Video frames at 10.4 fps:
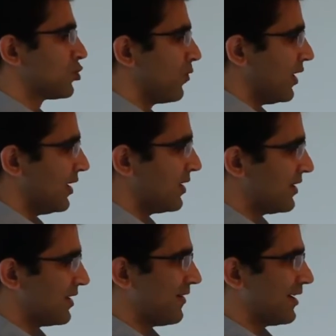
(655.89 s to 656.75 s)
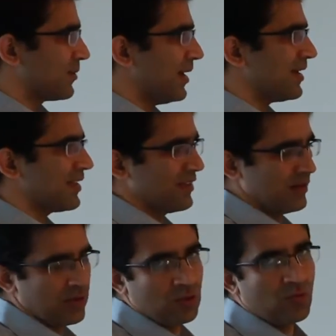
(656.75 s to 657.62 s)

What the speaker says: so 100 divided by 32.